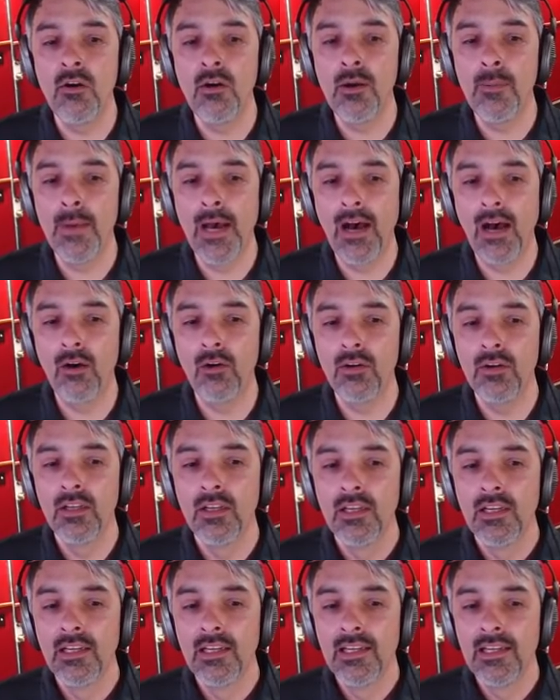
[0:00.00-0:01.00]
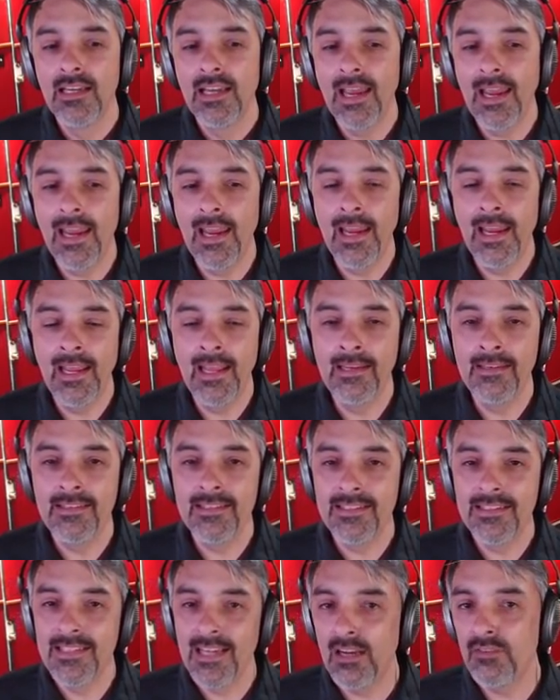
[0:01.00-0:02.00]
about. And
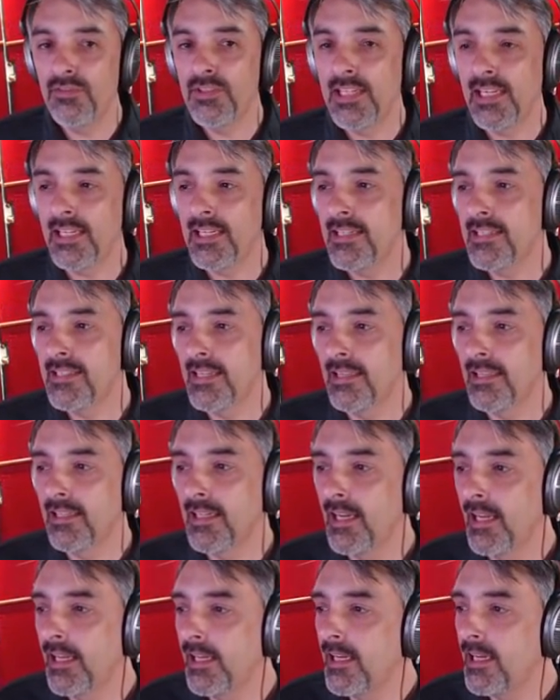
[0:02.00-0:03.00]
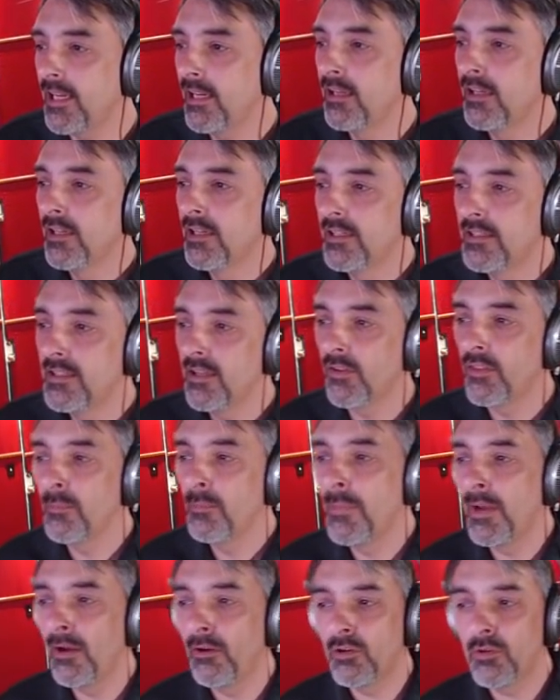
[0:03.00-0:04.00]
Tough Titty said the kitty, till the
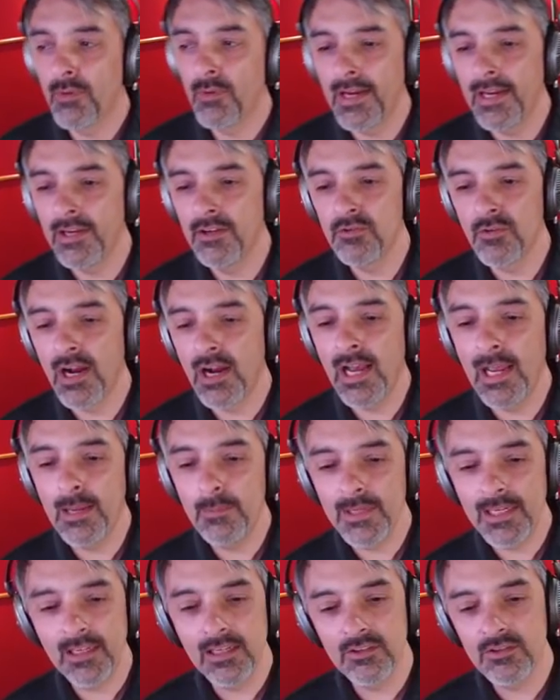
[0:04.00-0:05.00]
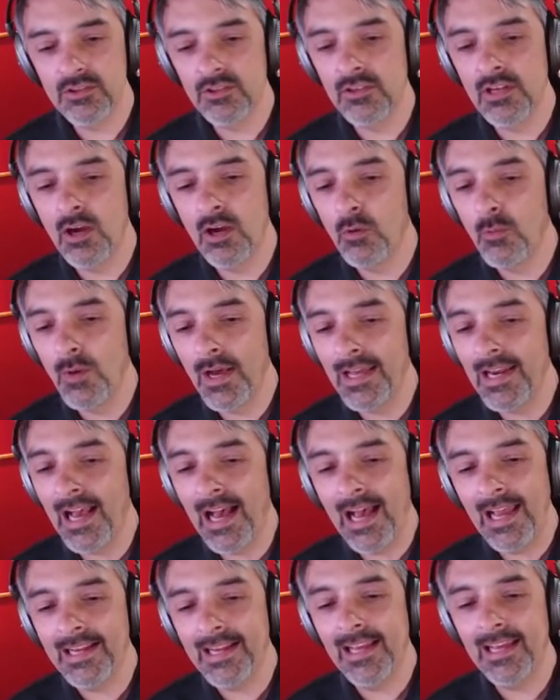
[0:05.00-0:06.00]
milk ran dry, because you know what?
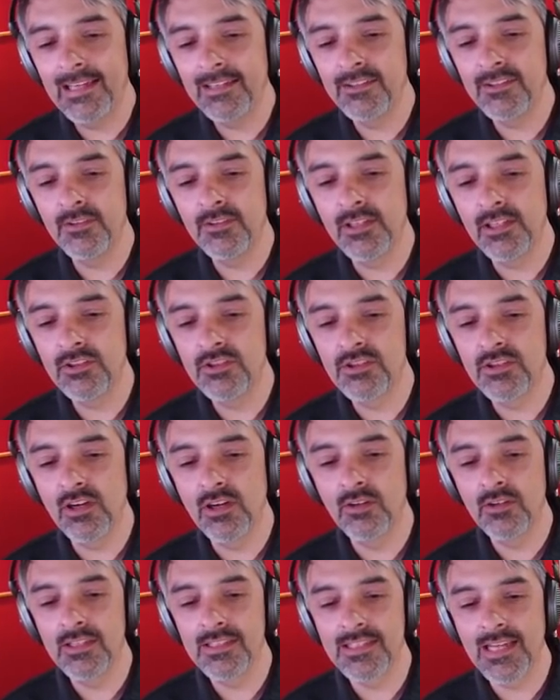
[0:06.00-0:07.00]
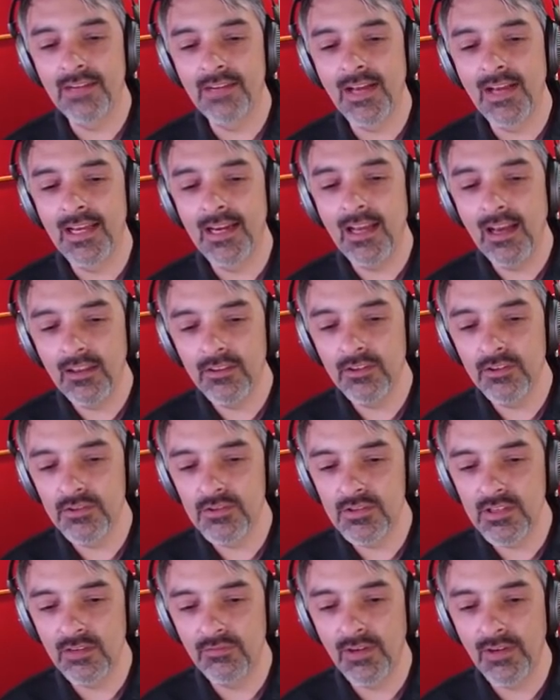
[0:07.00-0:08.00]
I got to do this show because I've got other
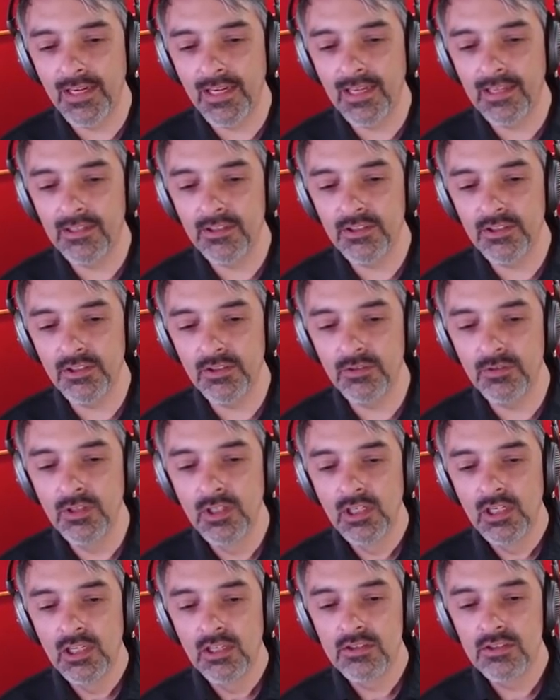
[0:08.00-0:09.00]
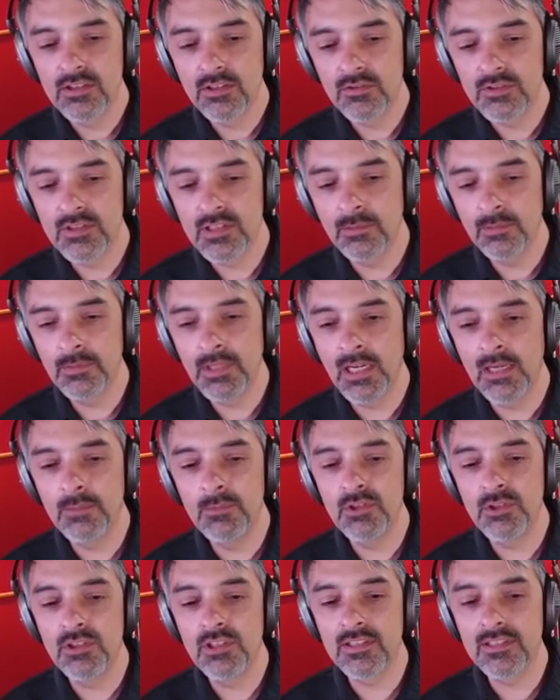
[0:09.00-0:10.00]
stuff I got to do. So sometimes
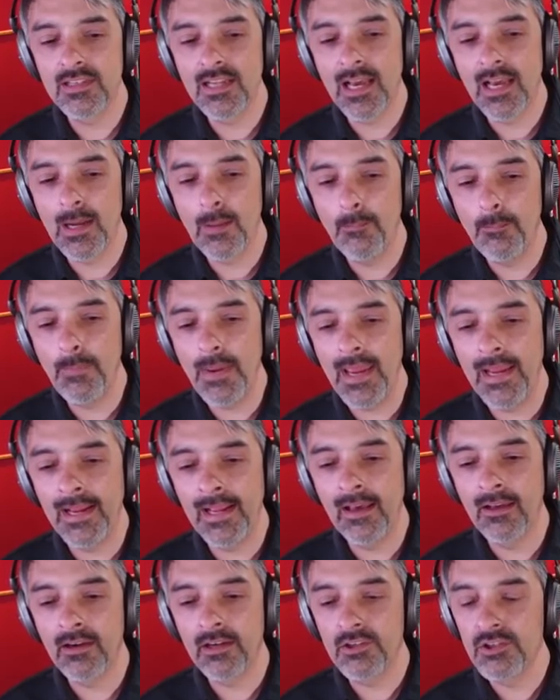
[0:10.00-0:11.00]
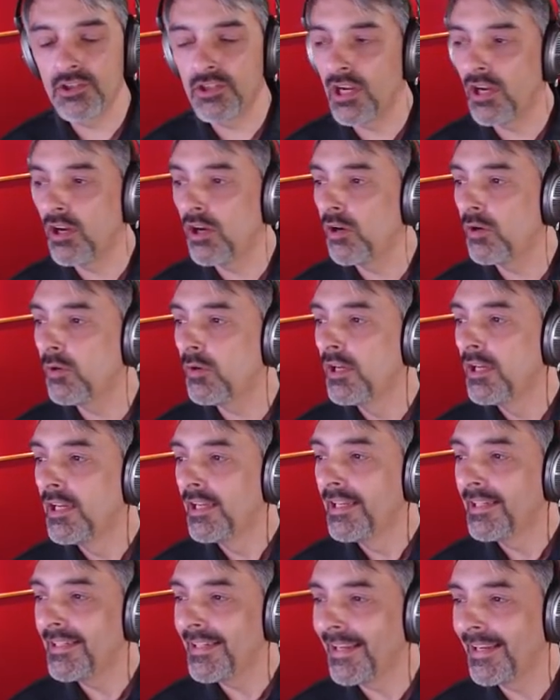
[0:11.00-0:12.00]
you just got to bang out a show.
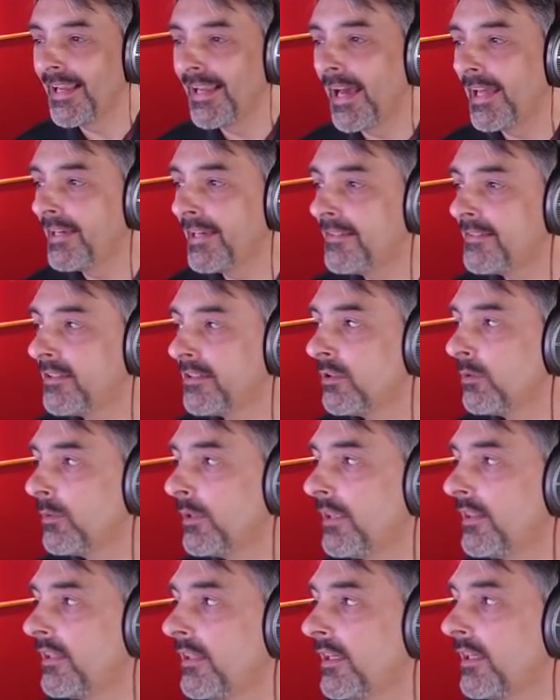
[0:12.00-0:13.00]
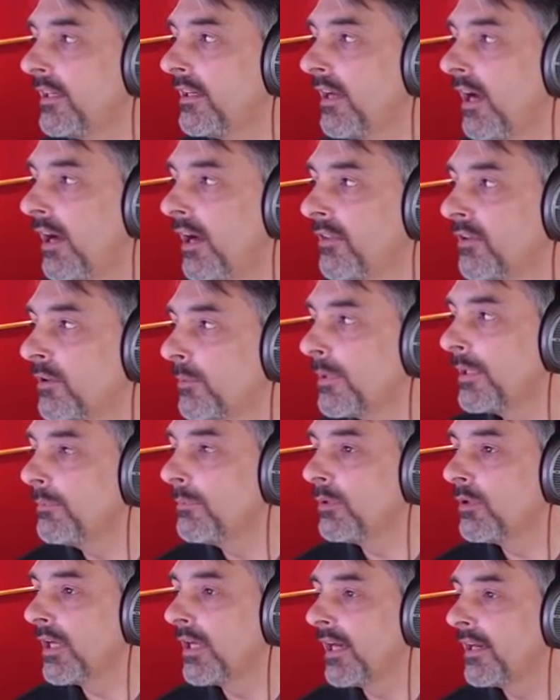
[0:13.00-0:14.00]
You got to deal with it. Other
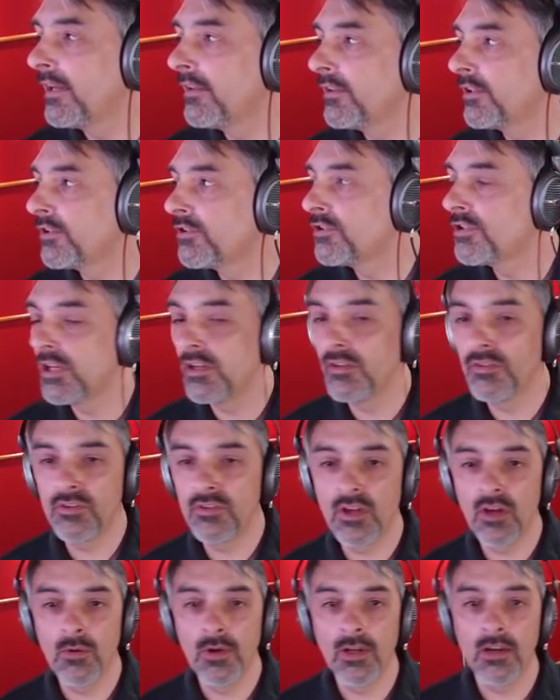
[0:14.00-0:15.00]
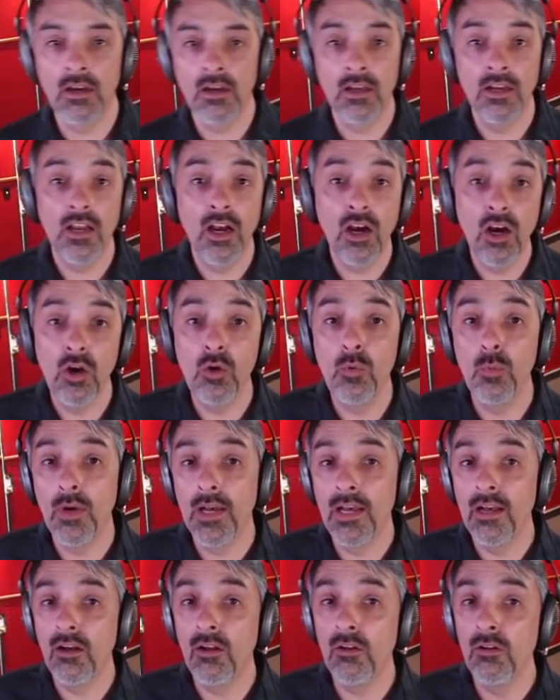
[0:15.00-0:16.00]
people got other shows going on. Oh,
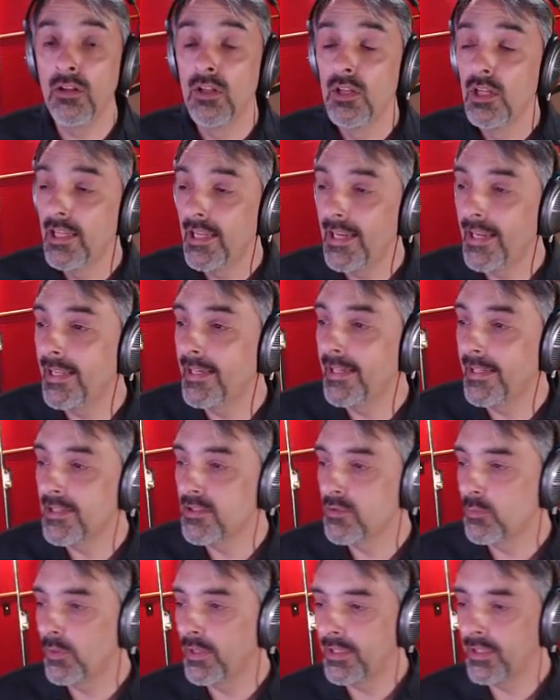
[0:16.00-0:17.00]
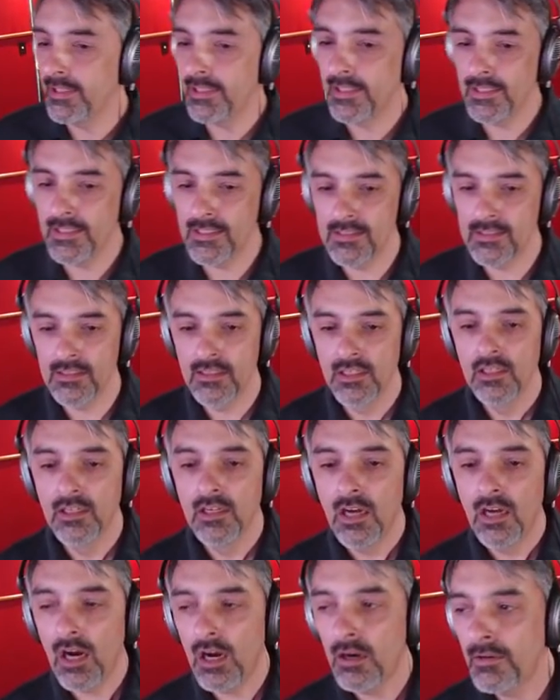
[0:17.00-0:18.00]
well, it is what it is.
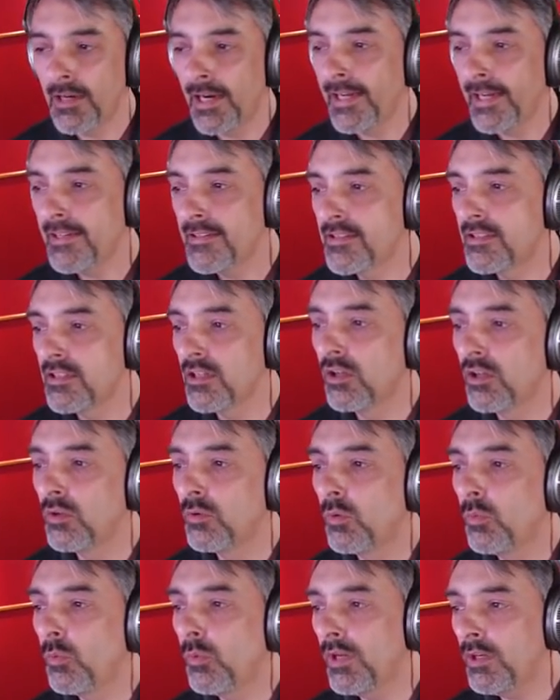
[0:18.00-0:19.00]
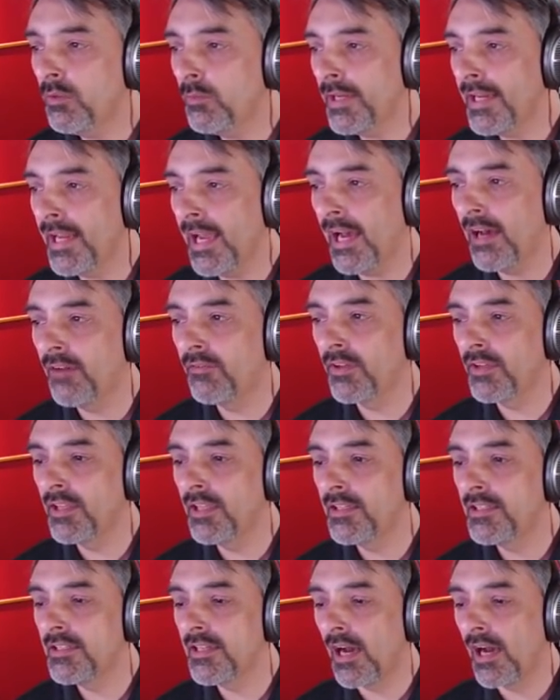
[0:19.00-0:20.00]
All right. So what do we have on the
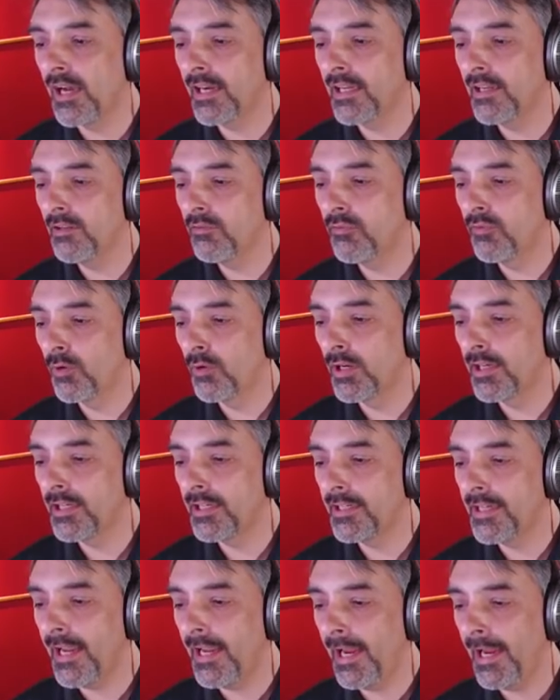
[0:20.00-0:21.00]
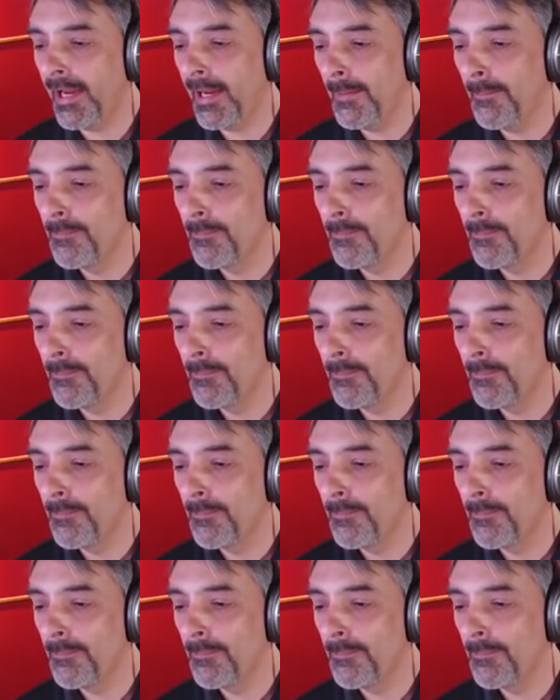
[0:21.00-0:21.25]
docket for today?